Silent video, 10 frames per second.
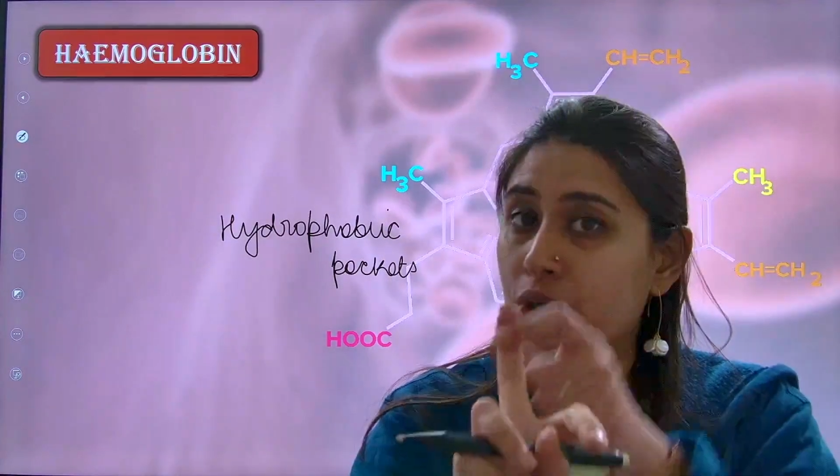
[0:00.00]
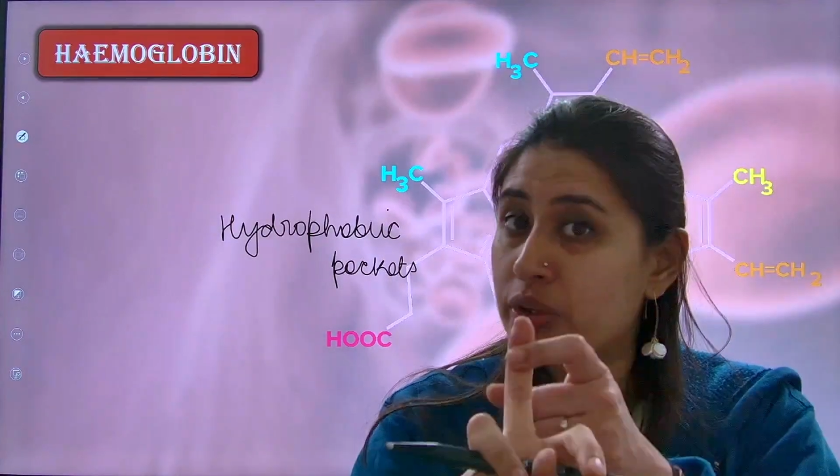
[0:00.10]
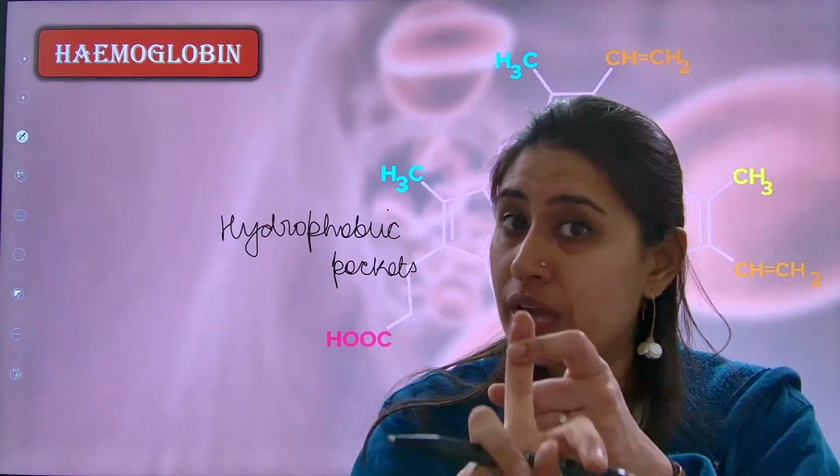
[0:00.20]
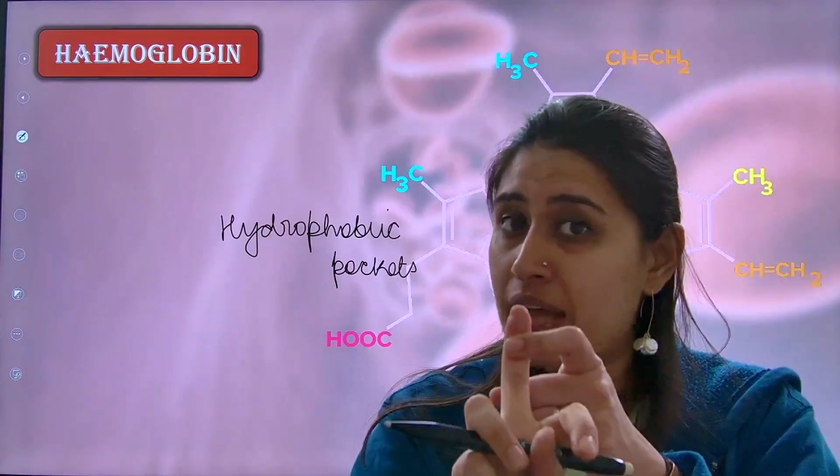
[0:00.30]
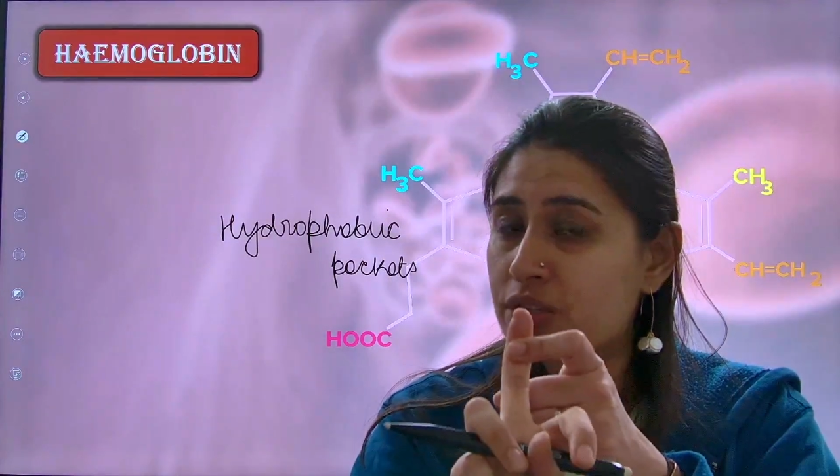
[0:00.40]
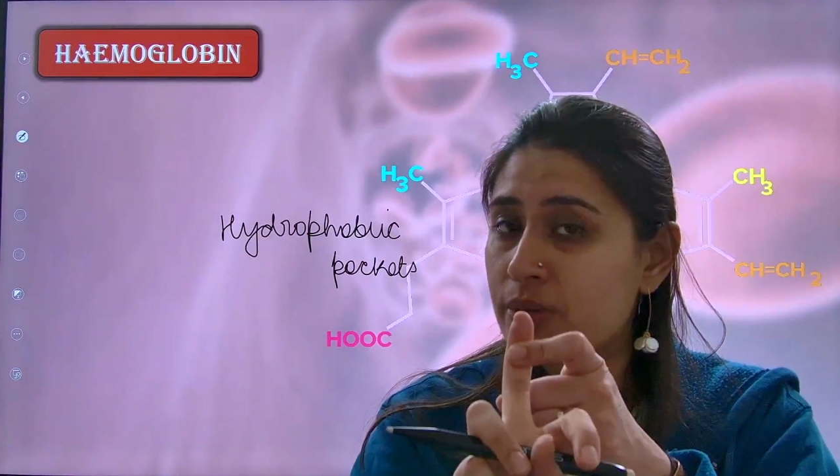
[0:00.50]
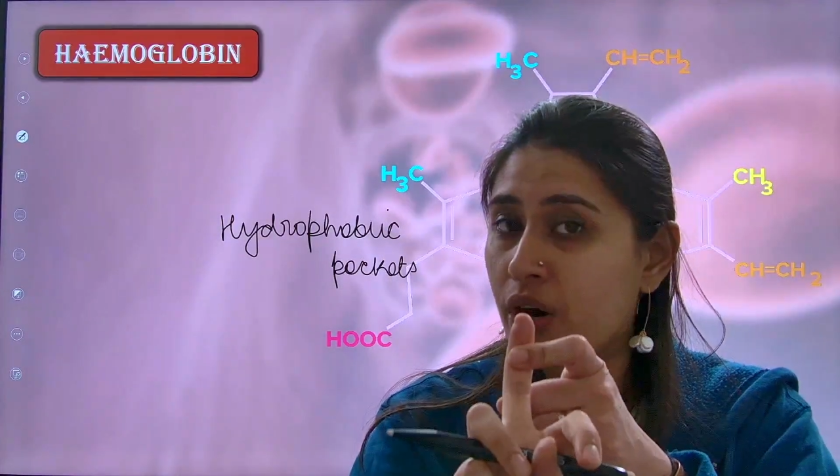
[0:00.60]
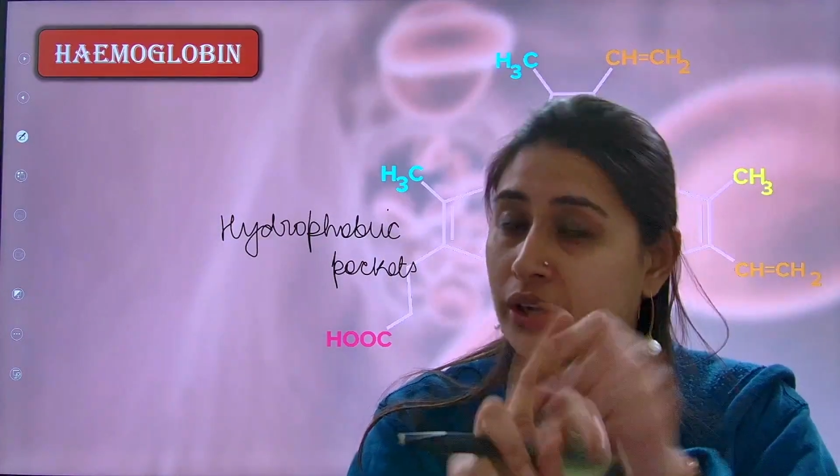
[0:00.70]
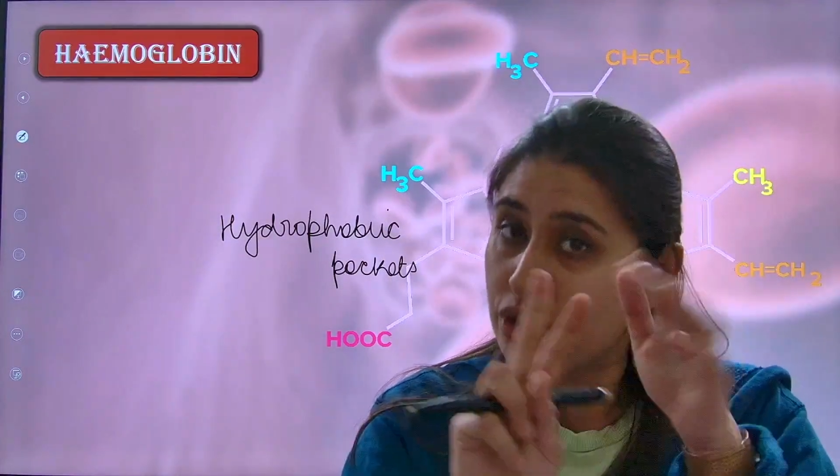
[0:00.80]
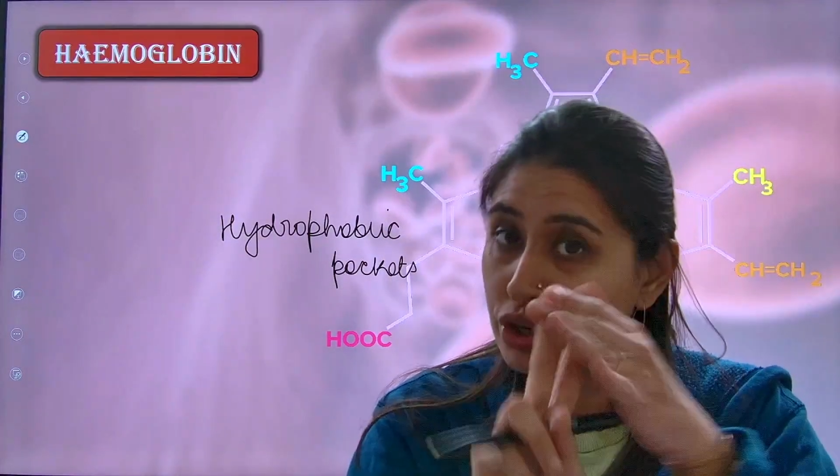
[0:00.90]
there has to be
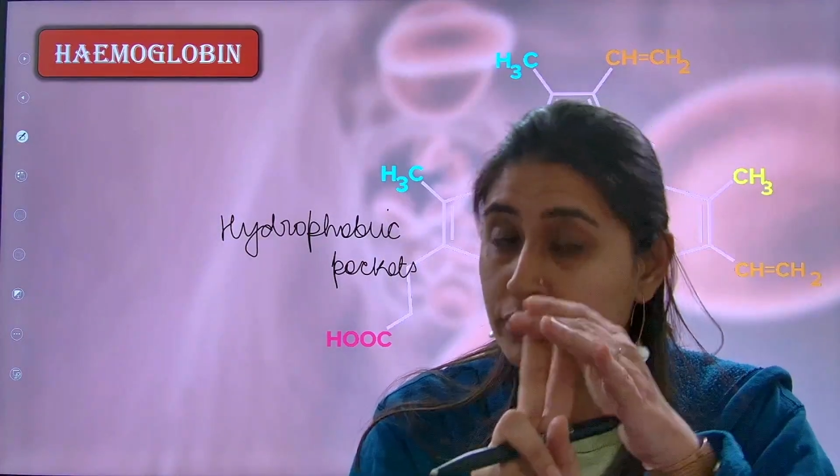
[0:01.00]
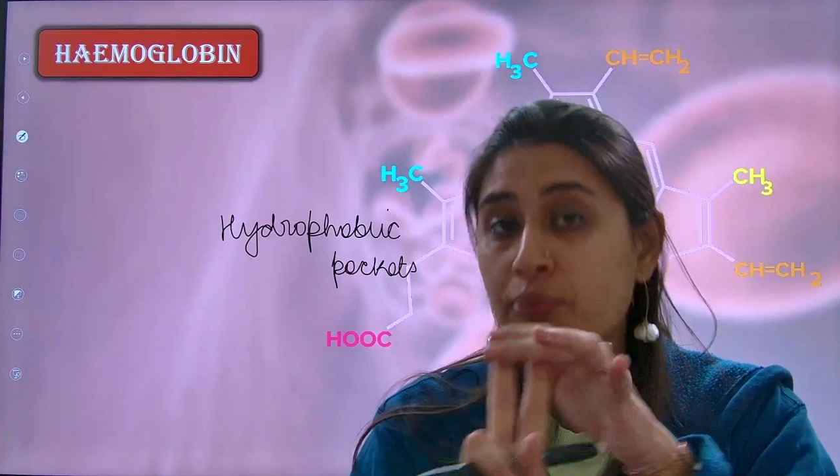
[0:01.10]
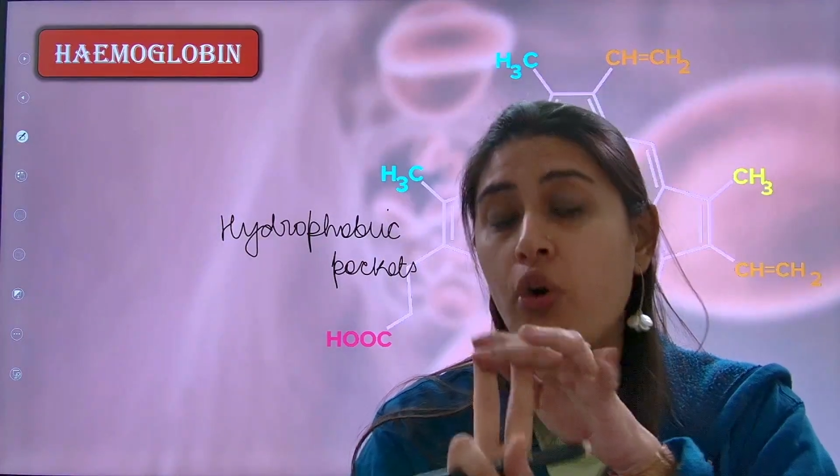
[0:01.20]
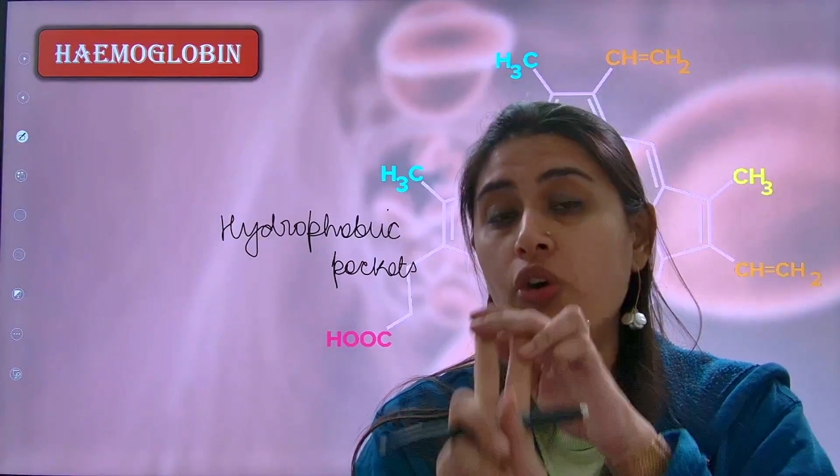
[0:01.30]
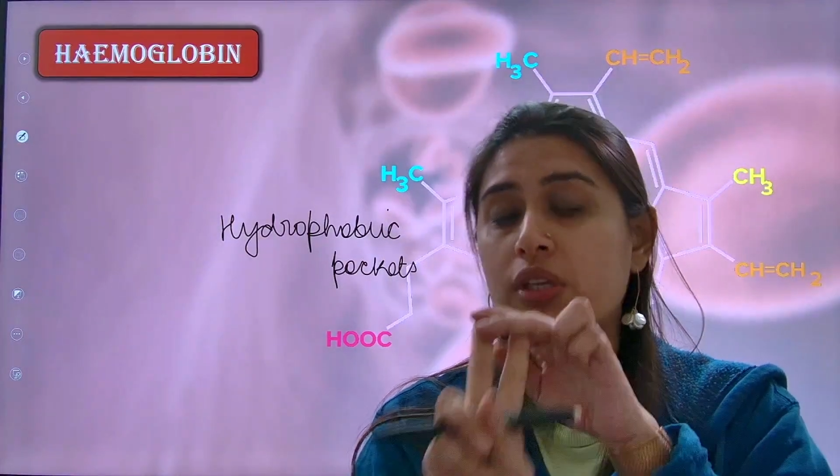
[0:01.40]
oxygen. Both